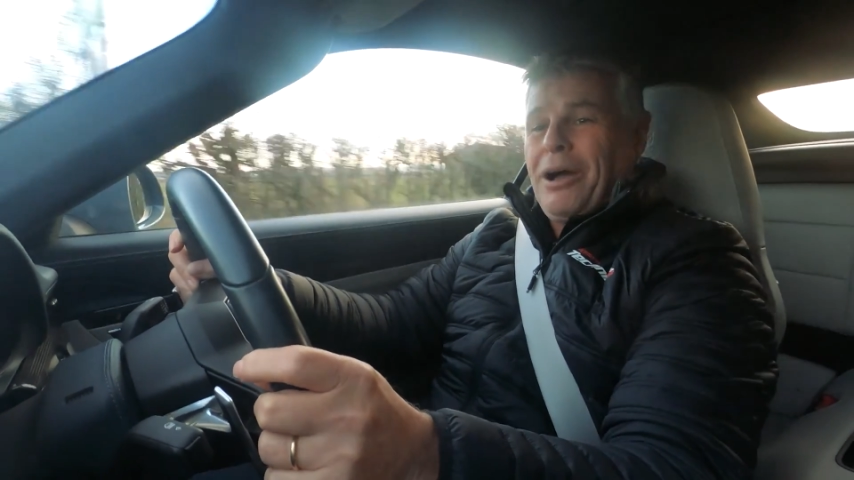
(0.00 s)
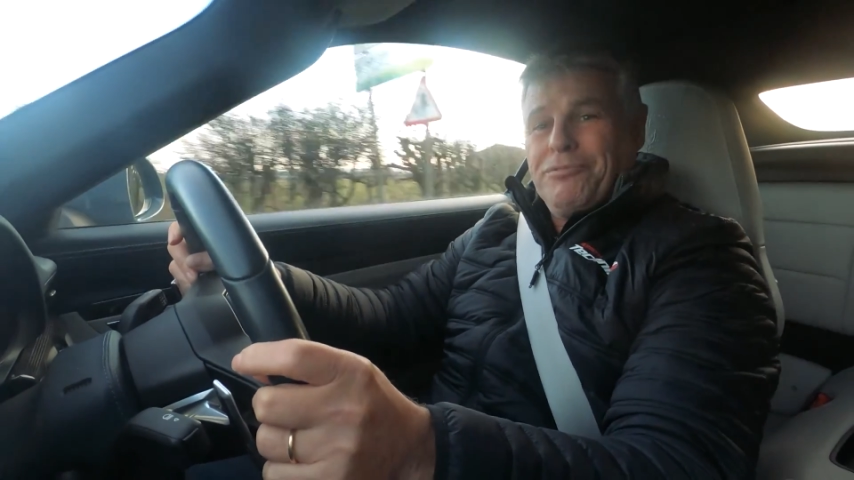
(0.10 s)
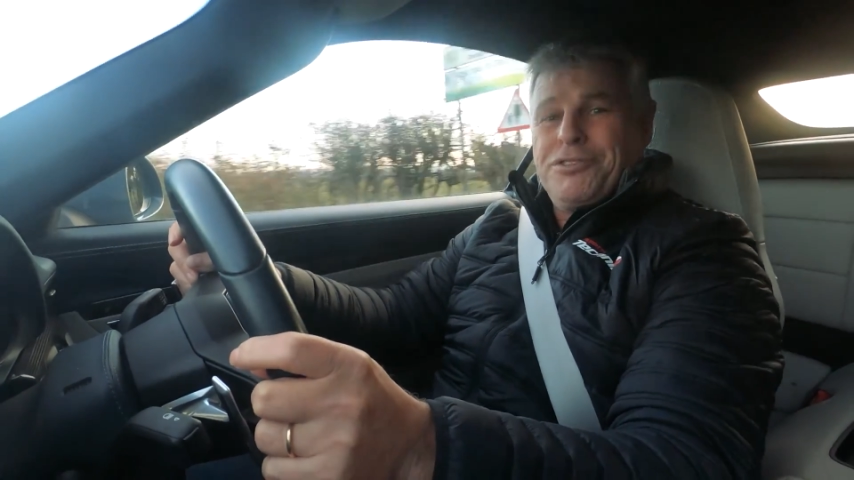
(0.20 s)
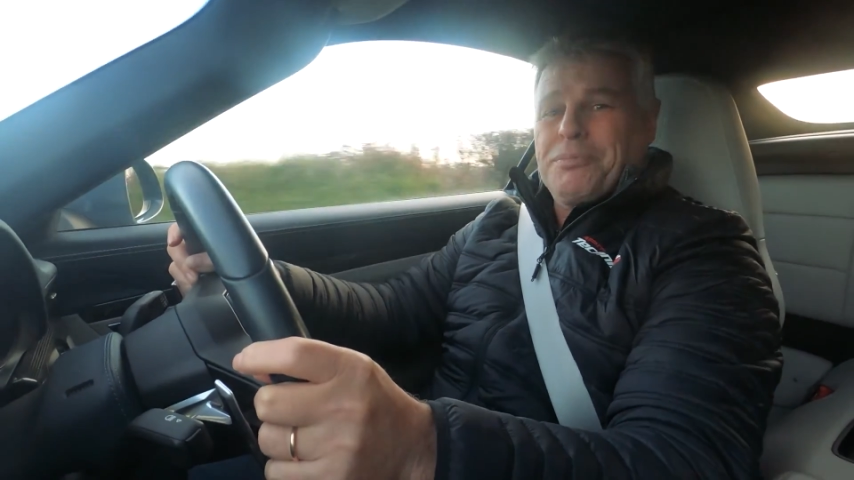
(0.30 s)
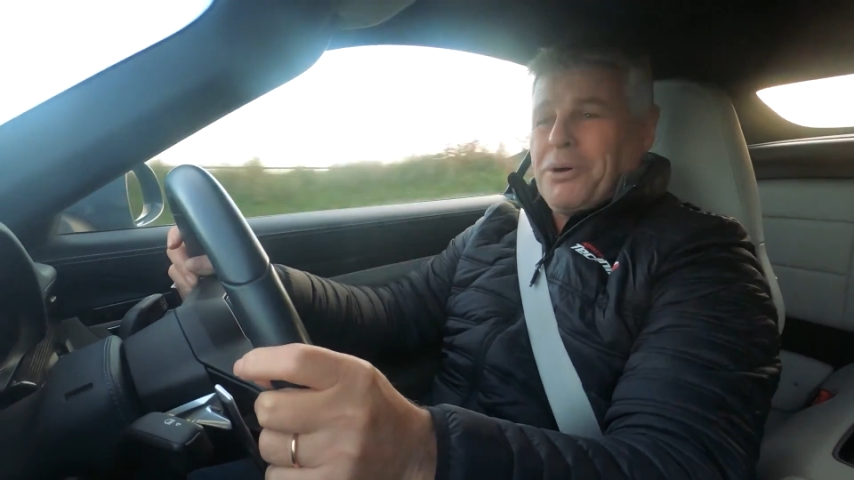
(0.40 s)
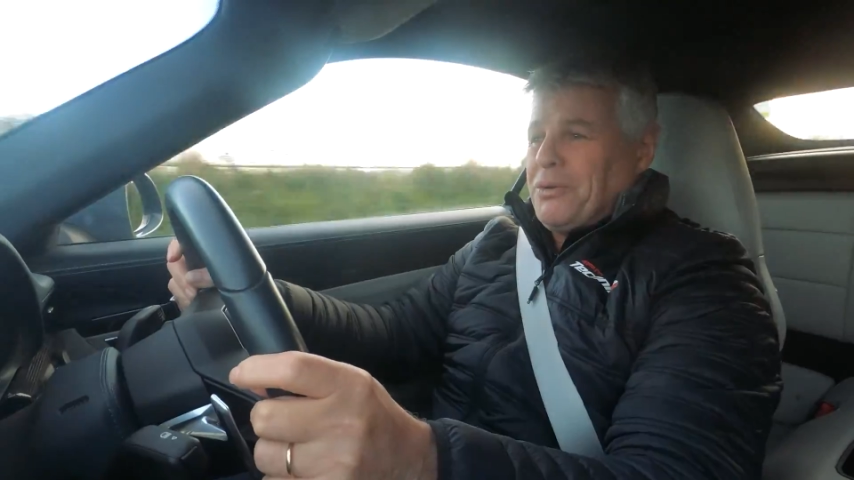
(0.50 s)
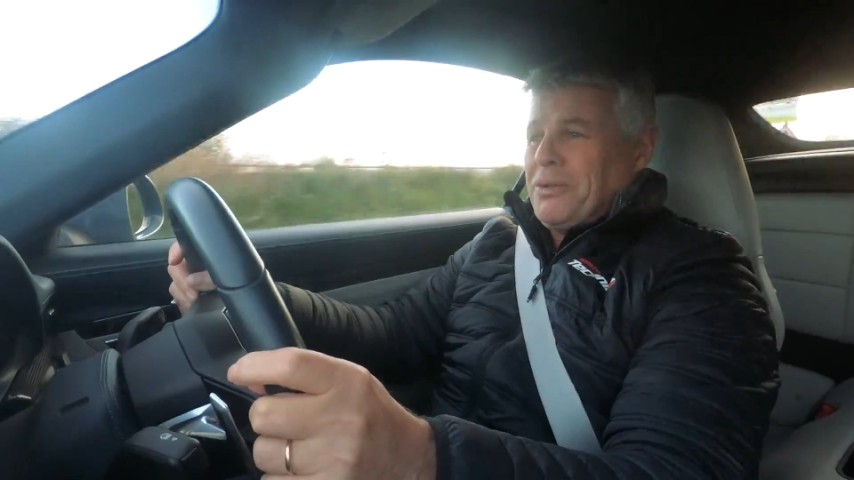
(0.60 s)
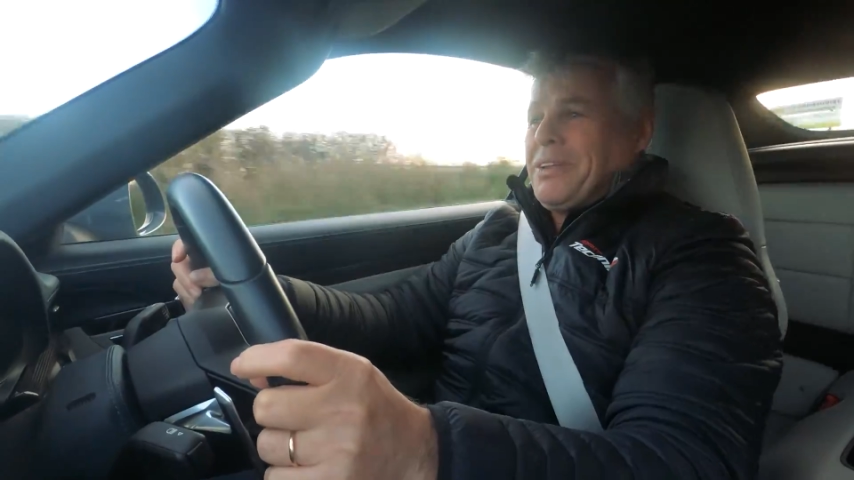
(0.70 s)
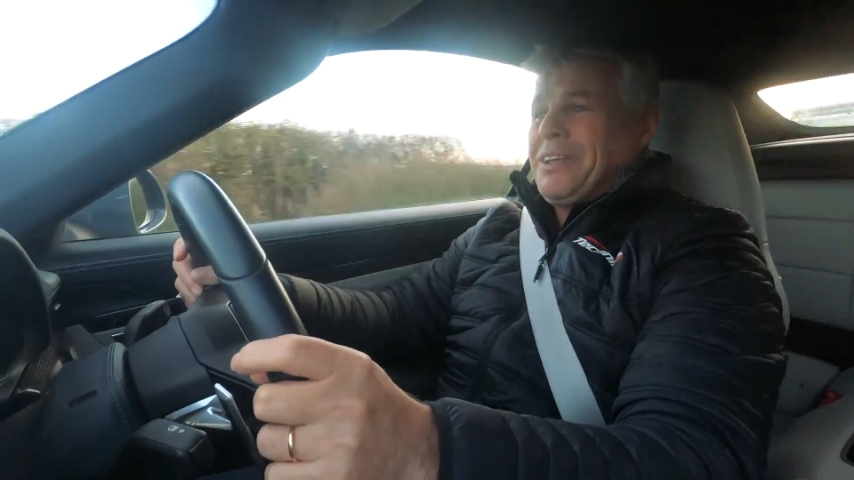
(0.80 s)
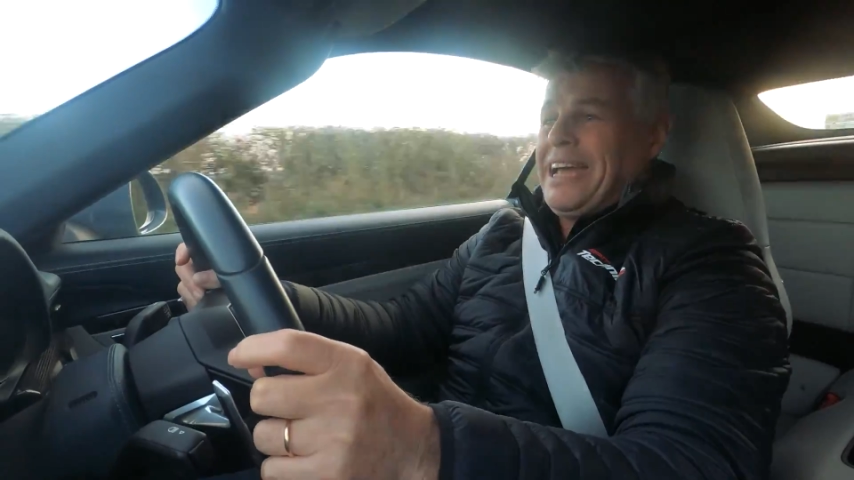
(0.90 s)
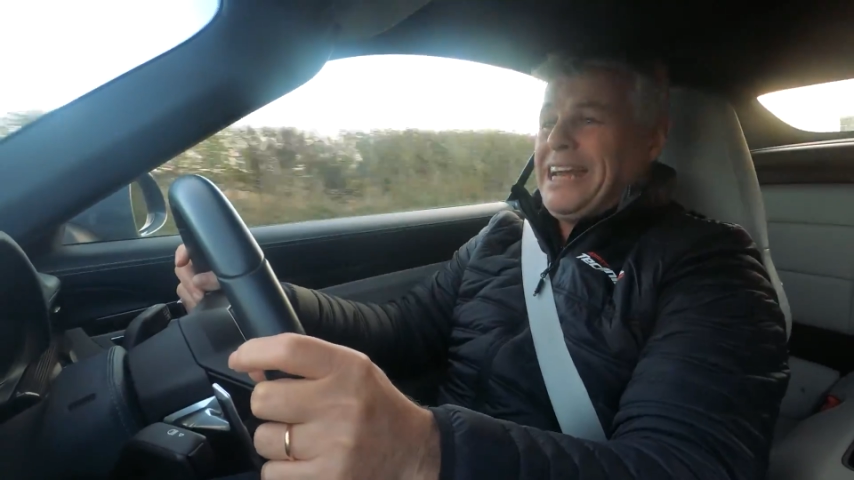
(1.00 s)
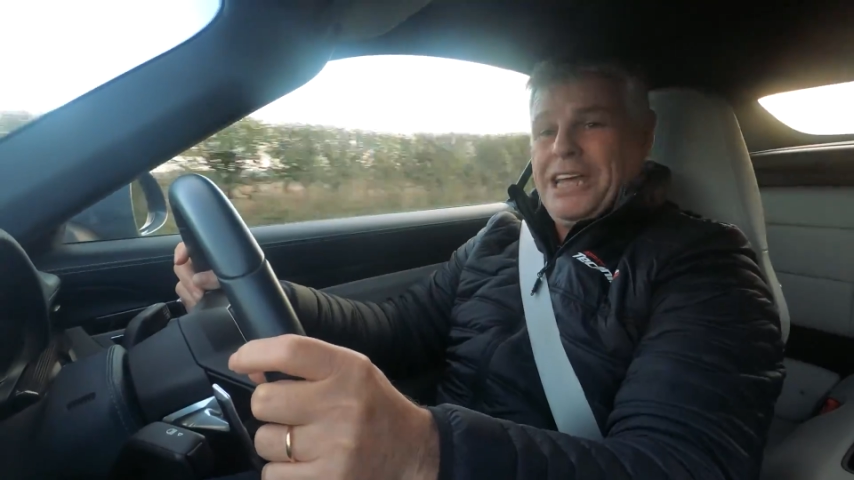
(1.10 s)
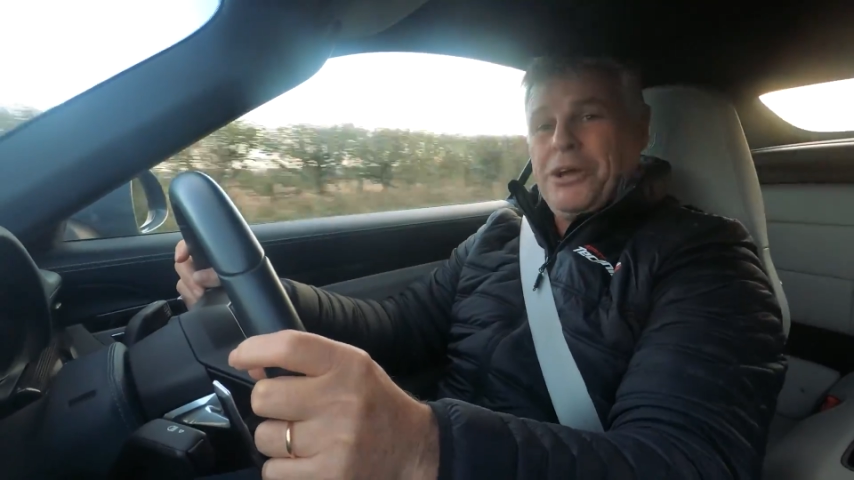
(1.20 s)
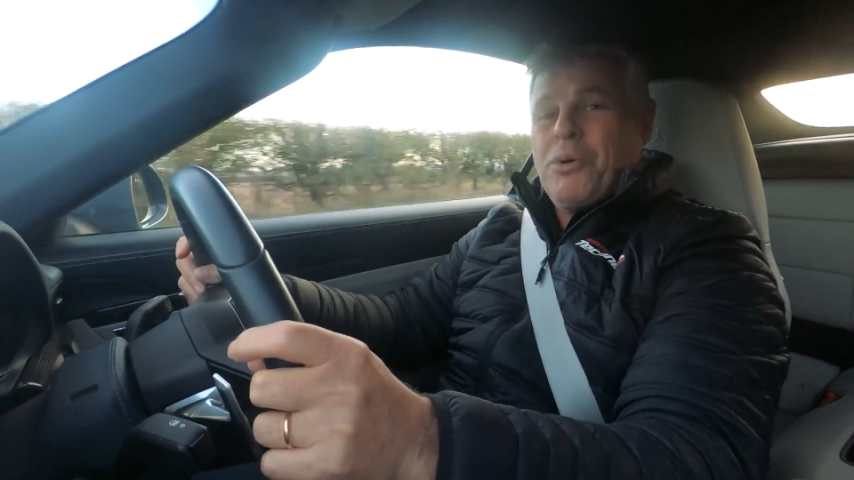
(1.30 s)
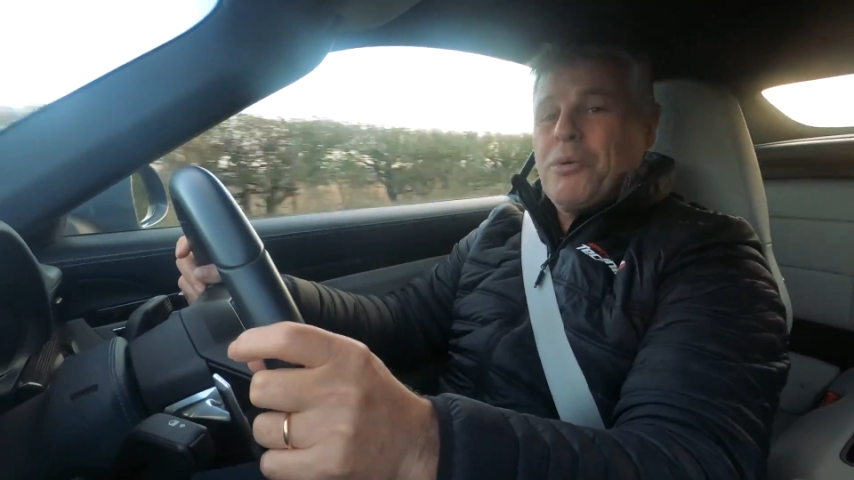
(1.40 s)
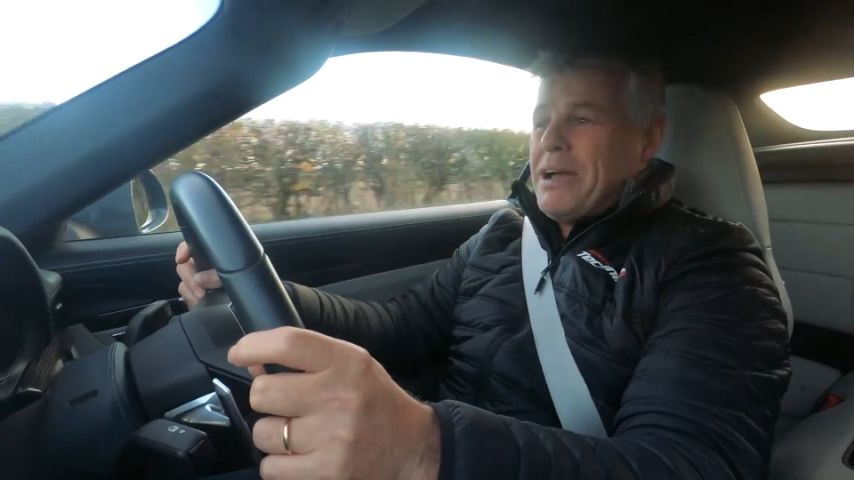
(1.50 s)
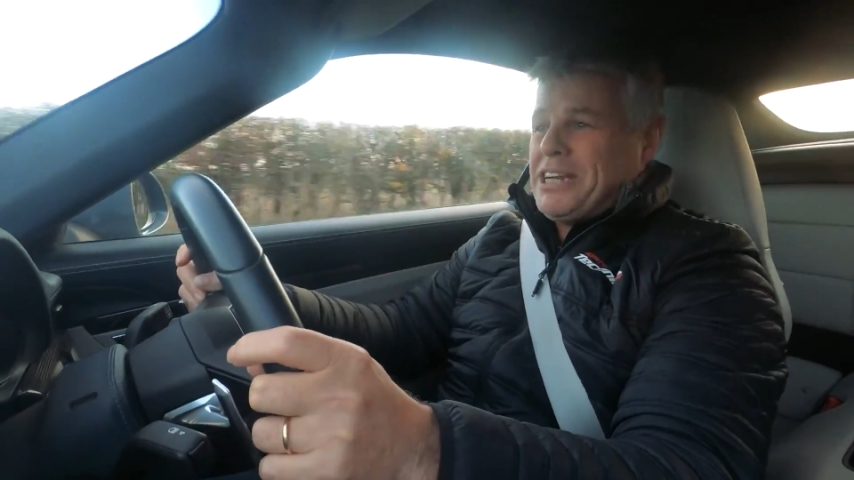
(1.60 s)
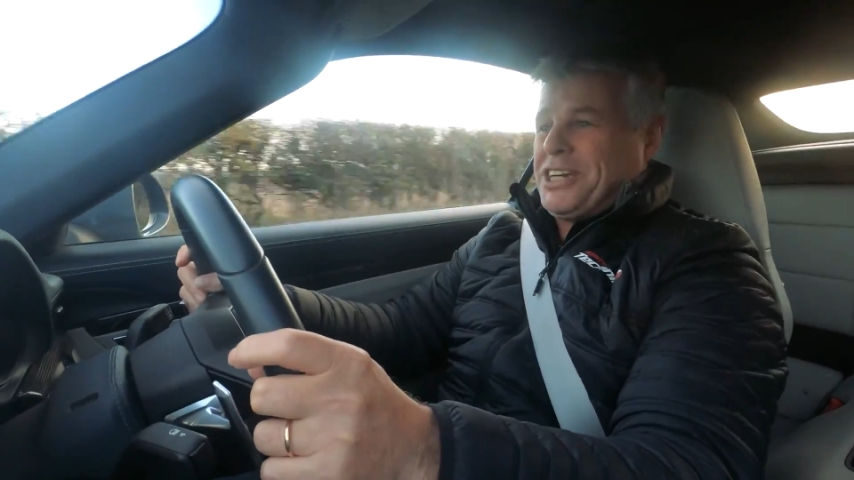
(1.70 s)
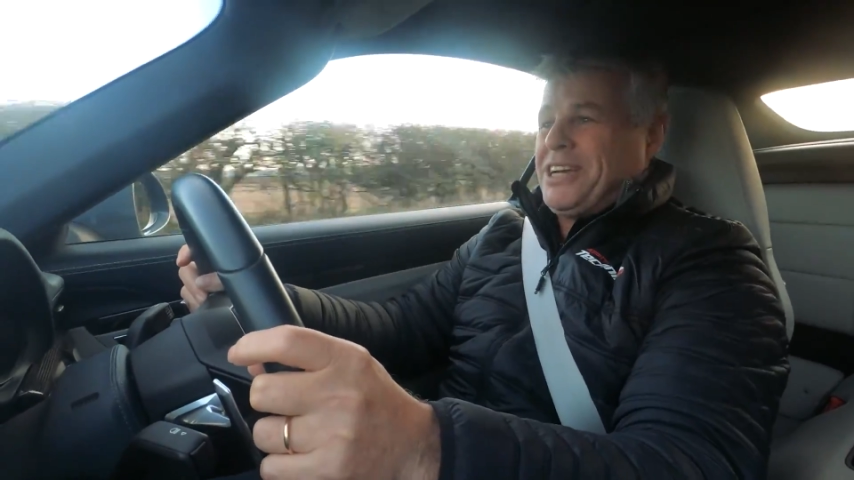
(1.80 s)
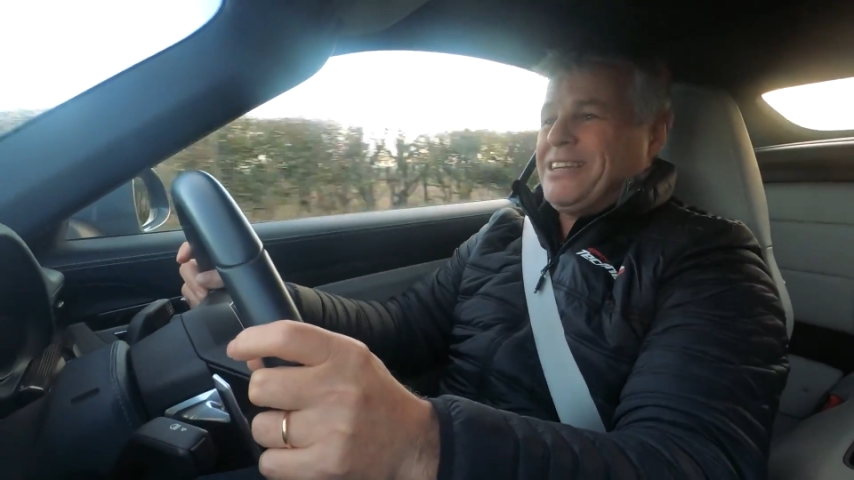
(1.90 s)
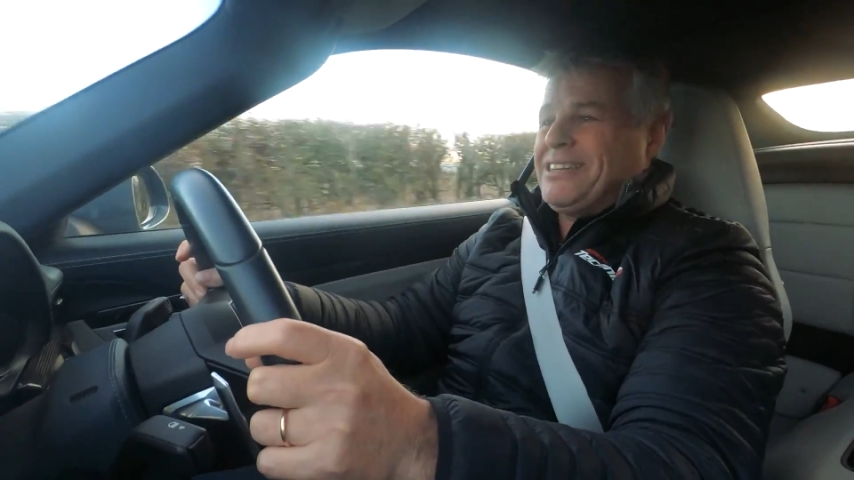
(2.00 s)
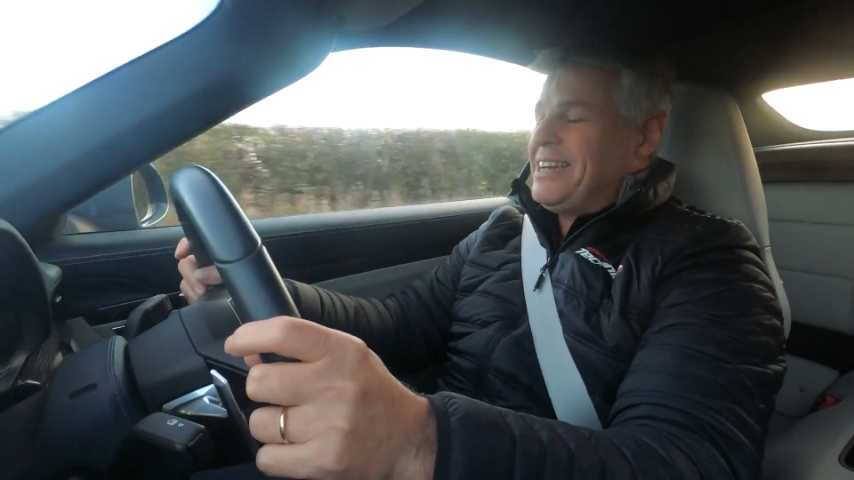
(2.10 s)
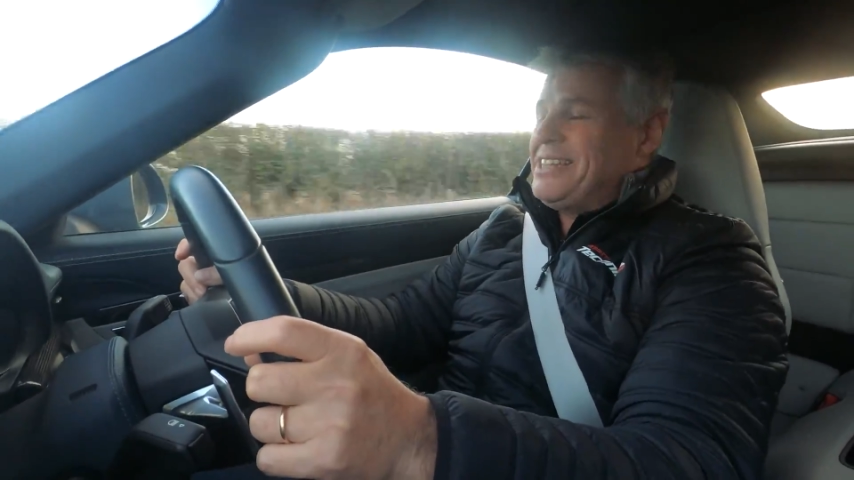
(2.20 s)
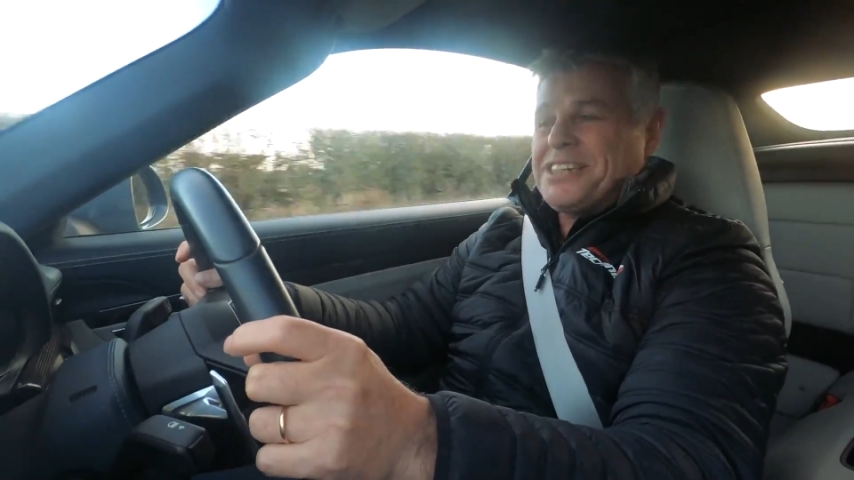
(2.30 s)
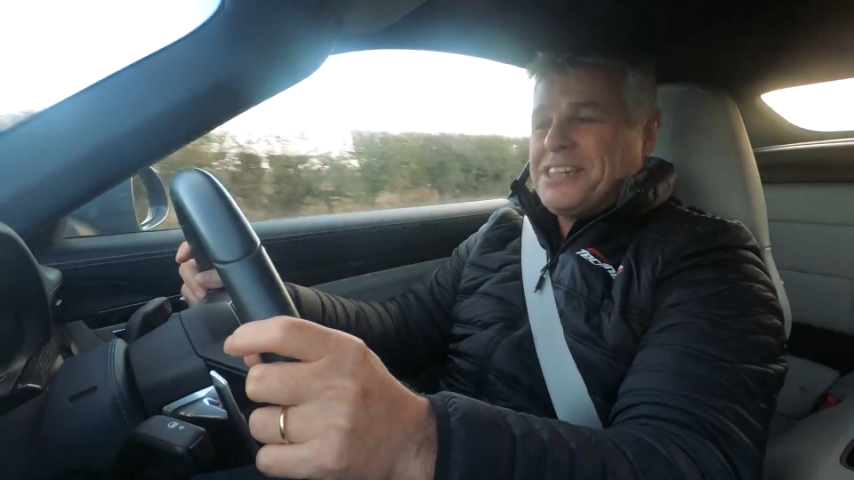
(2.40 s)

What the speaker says: comfortable in equal measure. It's